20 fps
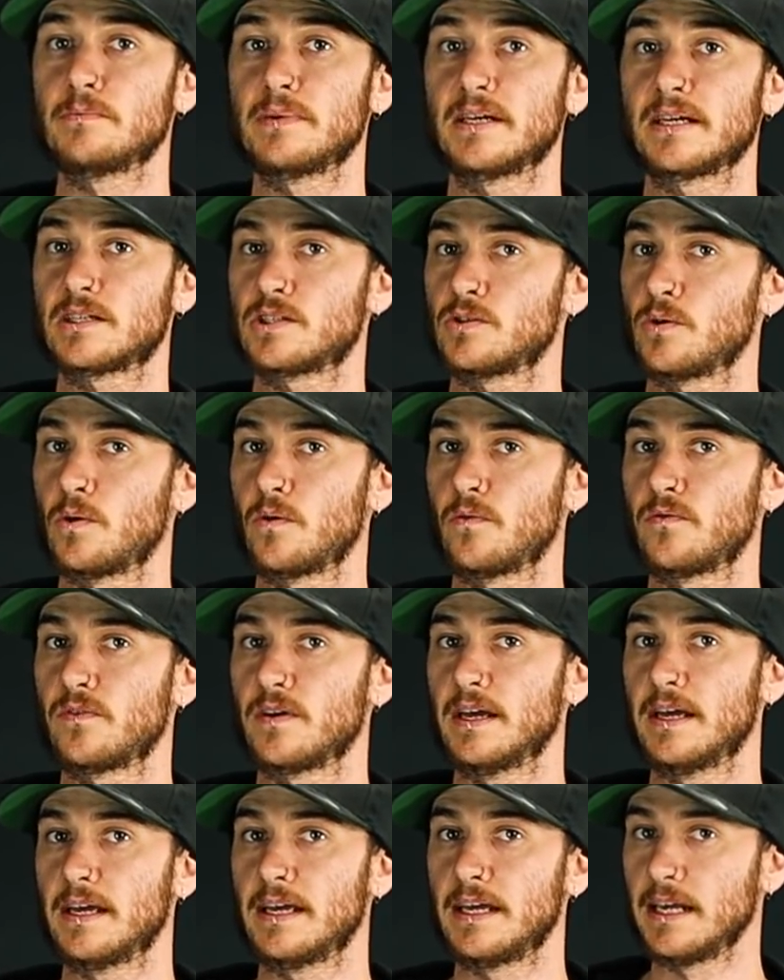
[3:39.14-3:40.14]
a mix of
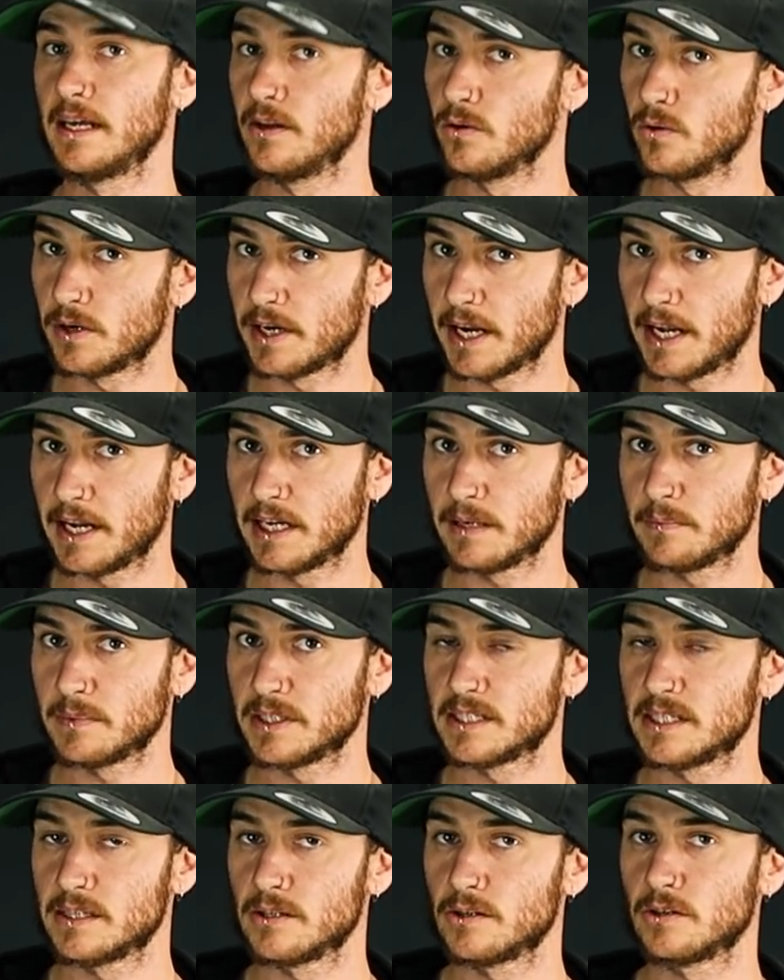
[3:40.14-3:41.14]
inorganic
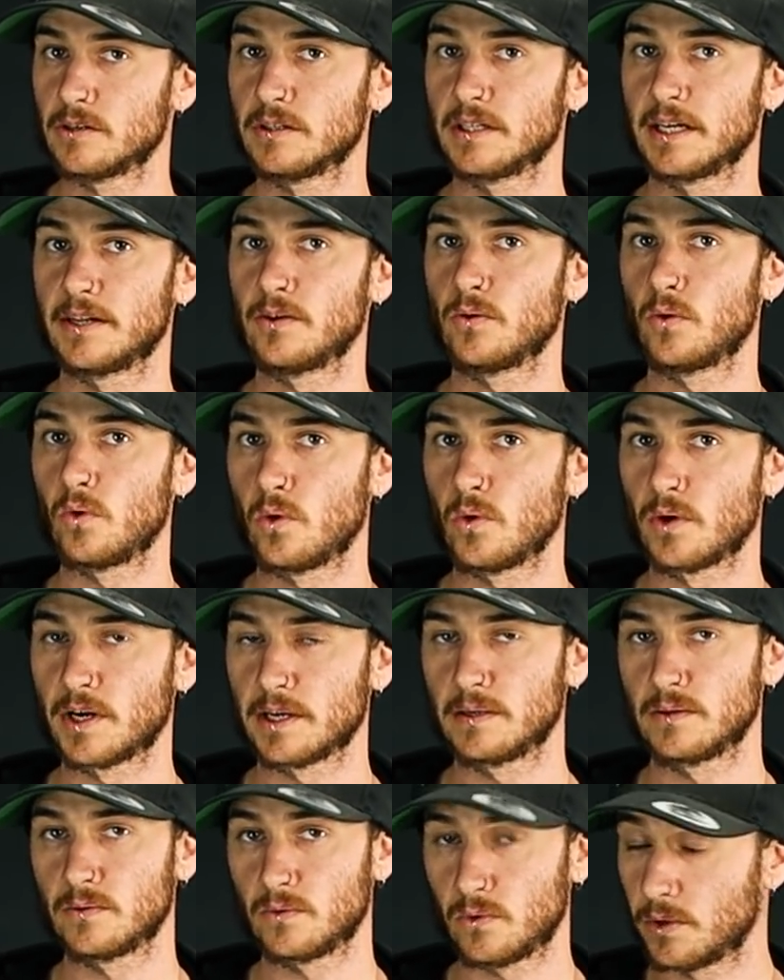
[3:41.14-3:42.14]
material and
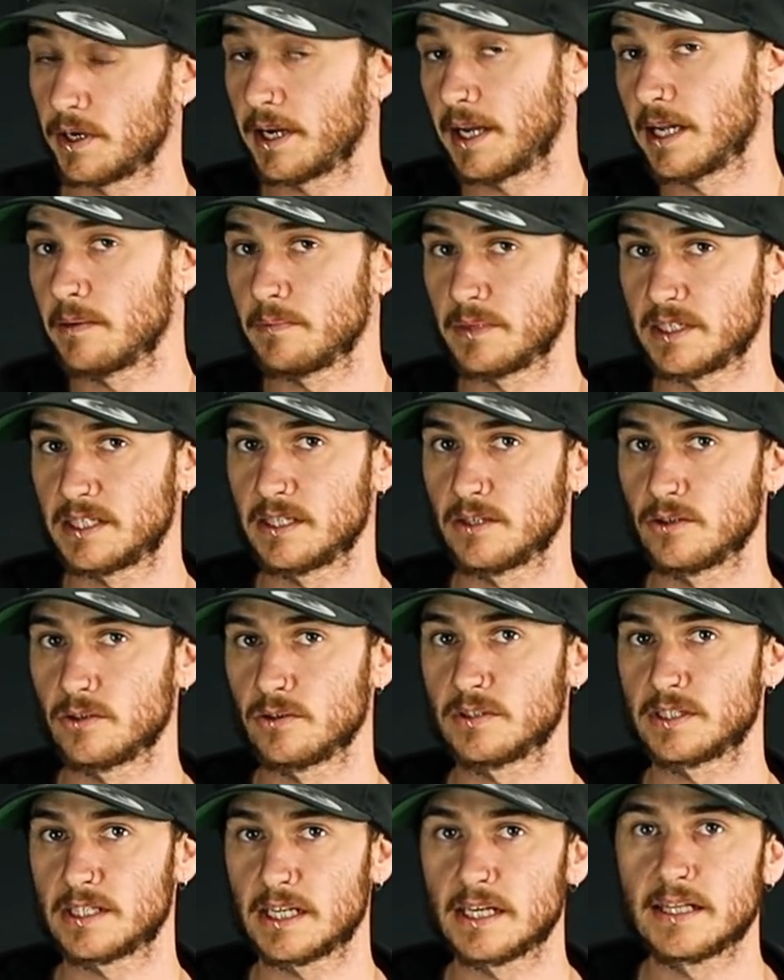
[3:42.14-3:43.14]
organic
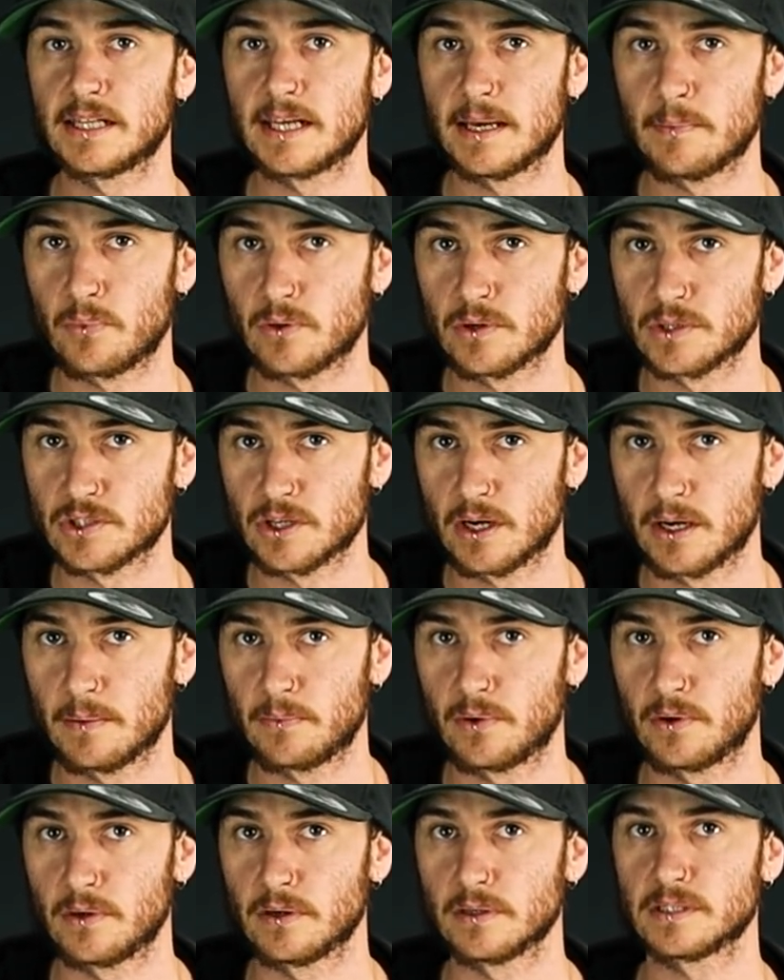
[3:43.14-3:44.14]
materials in their
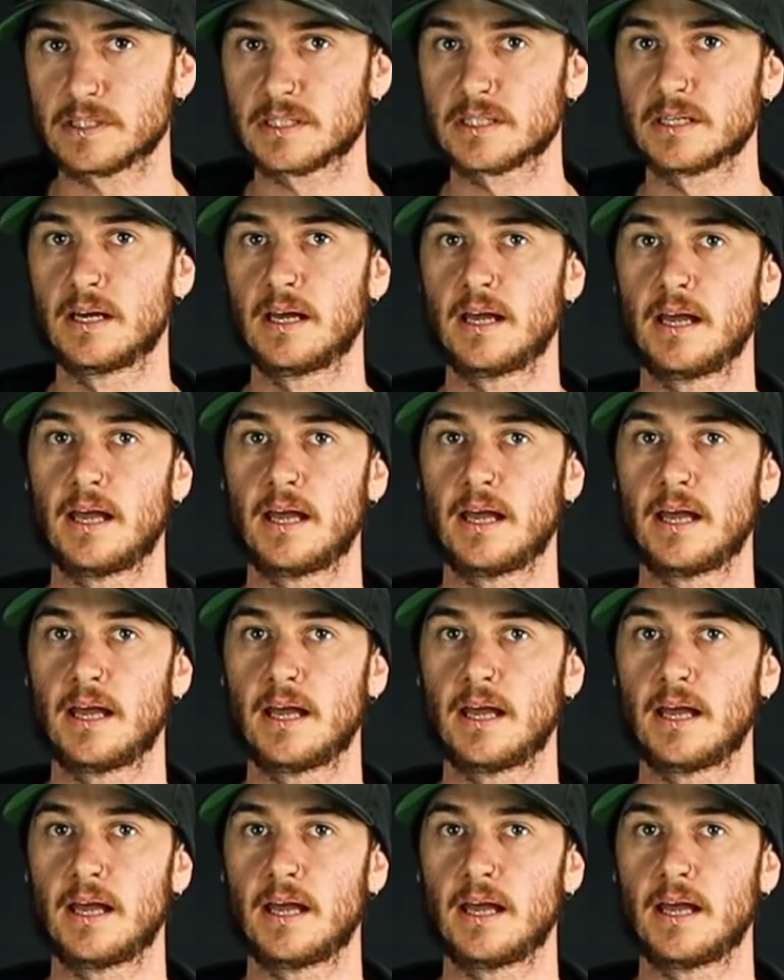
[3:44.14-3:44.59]
bonsai pots.